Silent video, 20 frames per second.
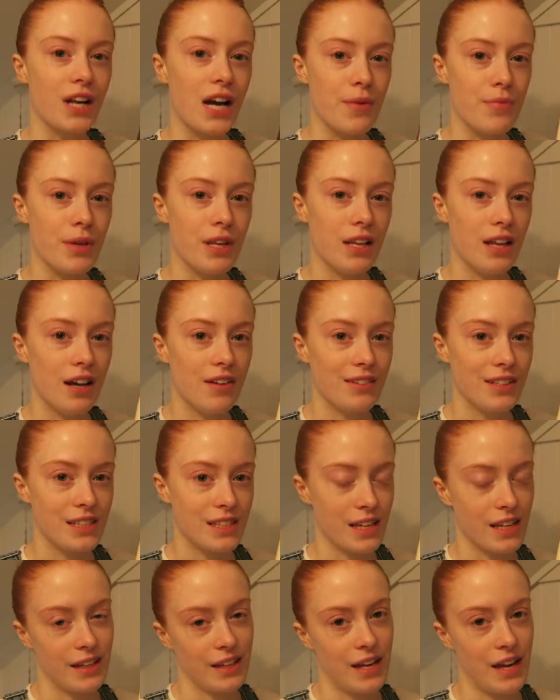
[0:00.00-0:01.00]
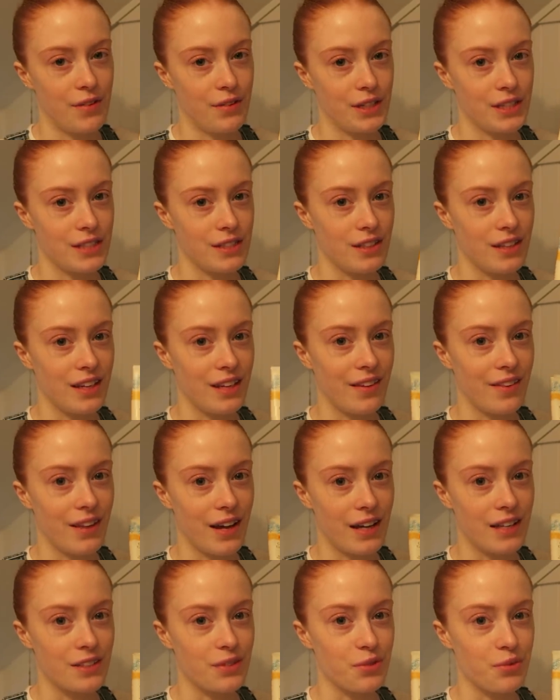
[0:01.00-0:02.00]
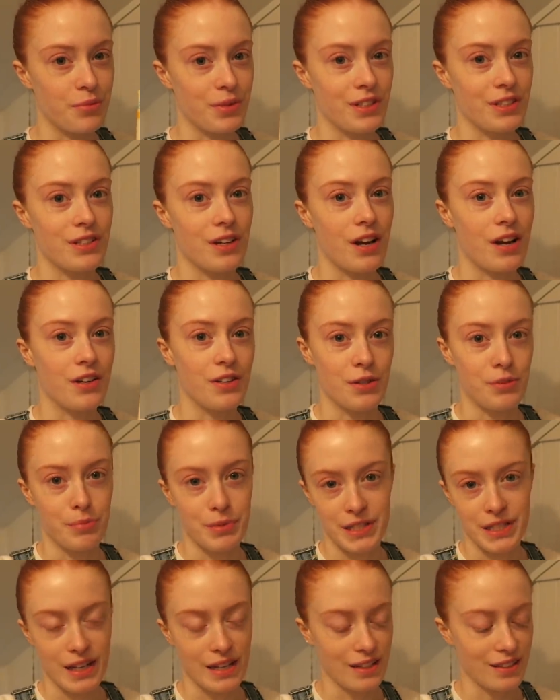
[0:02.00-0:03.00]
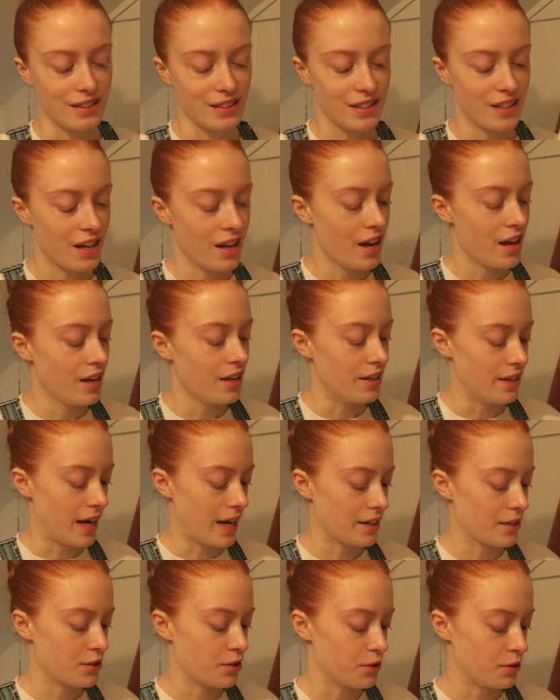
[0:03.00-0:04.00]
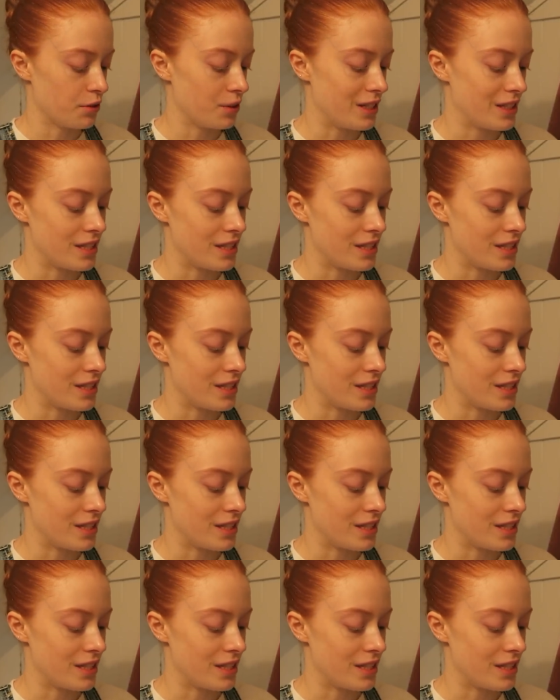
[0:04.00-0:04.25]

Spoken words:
I've been loving skincare recently that is almost 100% natural.